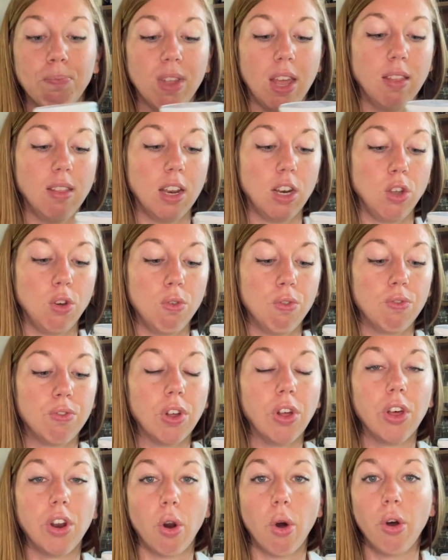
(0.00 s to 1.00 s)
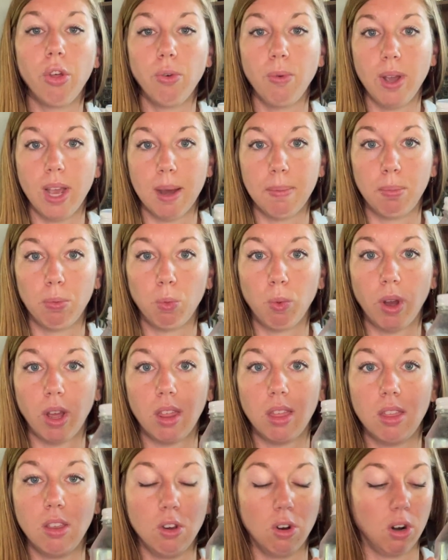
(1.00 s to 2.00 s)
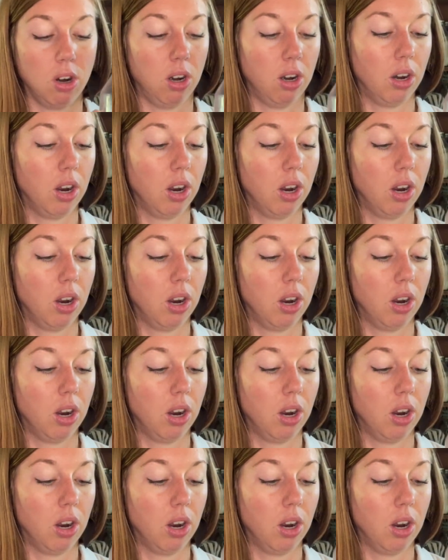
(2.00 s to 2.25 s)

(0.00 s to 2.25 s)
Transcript: and then you fill it all the way up with your